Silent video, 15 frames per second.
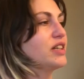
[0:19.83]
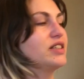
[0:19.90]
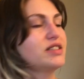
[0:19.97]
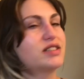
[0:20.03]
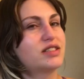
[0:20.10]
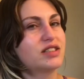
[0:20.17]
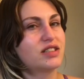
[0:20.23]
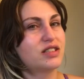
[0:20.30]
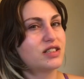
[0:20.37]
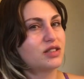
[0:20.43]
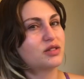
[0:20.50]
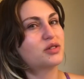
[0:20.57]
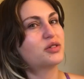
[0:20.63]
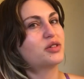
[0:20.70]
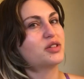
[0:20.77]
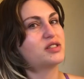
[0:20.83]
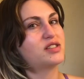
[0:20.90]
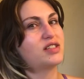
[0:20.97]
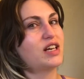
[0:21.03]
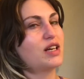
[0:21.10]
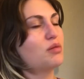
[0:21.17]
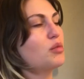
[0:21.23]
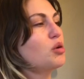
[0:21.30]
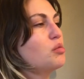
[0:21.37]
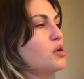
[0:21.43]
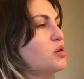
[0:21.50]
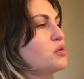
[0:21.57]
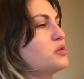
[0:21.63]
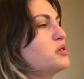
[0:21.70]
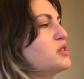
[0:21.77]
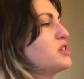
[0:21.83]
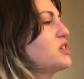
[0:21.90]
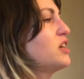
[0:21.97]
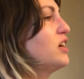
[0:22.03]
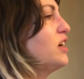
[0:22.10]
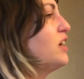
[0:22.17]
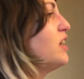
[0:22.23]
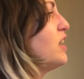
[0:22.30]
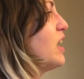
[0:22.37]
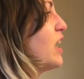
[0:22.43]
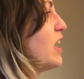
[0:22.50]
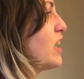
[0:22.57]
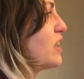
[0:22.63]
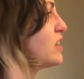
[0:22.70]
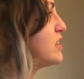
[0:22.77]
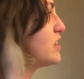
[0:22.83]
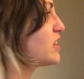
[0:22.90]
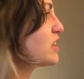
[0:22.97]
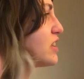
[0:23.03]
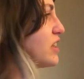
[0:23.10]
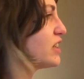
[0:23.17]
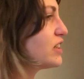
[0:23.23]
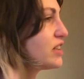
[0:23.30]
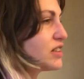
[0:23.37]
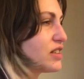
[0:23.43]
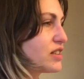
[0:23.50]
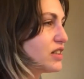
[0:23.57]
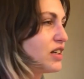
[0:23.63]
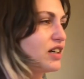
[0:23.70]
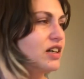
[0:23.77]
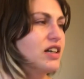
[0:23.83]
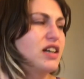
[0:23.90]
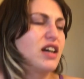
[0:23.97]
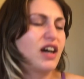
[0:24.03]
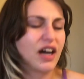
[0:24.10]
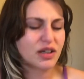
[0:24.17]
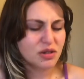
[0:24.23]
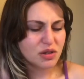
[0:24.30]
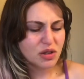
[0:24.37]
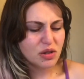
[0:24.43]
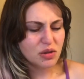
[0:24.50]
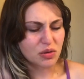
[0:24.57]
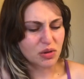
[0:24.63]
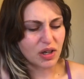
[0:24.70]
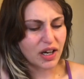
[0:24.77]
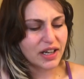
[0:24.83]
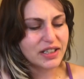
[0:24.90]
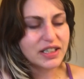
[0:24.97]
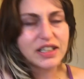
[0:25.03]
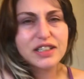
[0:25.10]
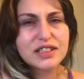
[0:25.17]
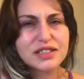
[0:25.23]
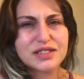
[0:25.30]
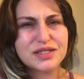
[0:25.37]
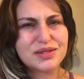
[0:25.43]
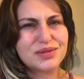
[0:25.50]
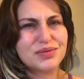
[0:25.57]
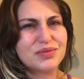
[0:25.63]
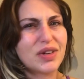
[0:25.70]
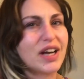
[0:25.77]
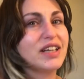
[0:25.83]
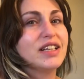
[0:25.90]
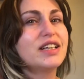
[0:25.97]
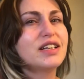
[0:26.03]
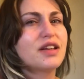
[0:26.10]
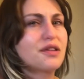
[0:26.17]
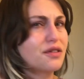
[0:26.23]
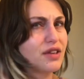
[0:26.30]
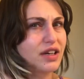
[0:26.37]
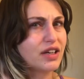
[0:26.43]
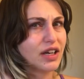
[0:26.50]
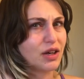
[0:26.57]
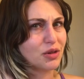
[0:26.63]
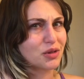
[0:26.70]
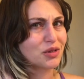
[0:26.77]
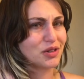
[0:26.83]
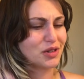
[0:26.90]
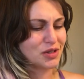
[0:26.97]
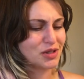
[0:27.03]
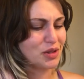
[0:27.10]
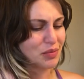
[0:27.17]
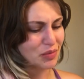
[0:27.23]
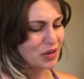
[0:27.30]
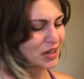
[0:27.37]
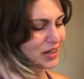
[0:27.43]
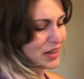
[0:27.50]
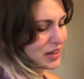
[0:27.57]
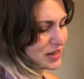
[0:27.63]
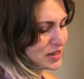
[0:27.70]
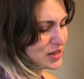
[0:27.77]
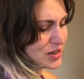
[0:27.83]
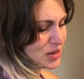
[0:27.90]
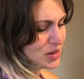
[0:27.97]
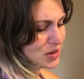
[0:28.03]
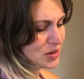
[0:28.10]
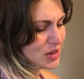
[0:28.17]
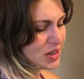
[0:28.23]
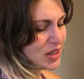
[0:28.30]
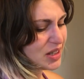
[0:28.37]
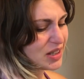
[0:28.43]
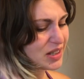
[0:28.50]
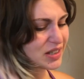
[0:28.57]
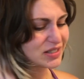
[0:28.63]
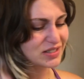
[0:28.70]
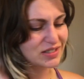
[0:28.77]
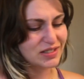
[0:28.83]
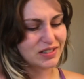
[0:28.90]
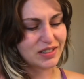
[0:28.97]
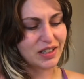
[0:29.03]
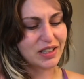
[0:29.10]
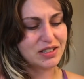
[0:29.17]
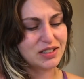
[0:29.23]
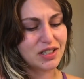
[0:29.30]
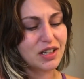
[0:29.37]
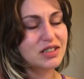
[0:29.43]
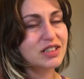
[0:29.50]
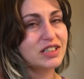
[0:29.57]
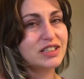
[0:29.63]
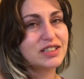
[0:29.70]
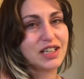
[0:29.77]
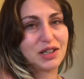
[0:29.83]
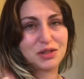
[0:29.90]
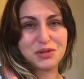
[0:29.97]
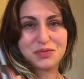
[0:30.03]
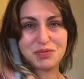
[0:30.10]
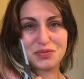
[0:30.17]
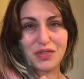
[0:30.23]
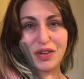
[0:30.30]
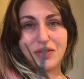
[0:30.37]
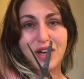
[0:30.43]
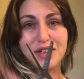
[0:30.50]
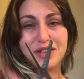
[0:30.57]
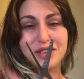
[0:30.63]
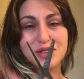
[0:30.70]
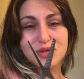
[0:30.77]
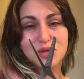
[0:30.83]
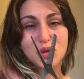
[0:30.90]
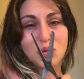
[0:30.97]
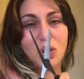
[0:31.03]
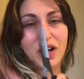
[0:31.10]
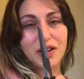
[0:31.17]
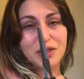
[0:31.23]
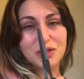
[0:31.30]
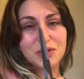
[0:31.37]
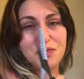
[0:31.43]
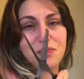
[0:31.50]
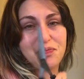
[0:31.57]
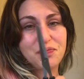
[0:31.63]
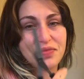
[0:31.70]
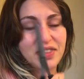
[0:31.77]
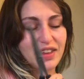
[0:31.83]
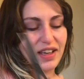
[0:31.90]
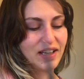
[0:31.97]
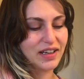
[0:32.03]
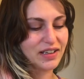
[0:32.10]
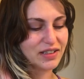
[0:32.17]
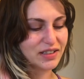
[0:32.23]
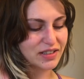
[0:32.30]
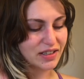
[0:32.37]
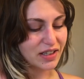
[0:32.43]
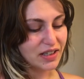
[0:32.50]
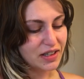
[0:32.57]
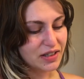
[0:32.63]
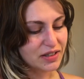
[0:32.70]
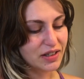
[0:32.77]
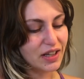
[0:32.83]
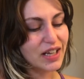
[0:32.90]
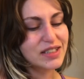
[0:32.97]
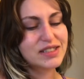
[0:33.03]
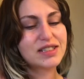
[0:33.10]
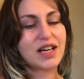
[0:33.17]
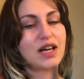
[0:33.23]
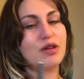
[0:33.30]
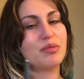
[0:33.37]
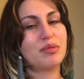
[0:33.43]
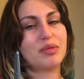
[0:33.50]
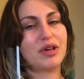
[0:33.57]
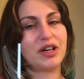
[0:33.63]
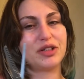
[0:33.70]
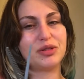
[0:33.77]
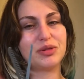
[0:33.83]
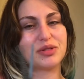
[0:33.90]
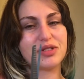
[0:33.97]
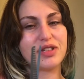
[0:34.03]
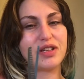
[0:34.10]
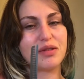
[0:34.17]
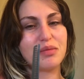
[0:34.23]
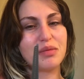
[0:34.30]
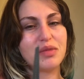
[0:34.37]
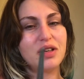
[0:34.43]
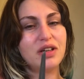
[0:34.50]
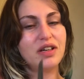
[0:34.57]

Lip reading: it's still the same almost, and I don't know, I need to thin it out or something. So I dug these out. I've had these for a while, and the last time I used them,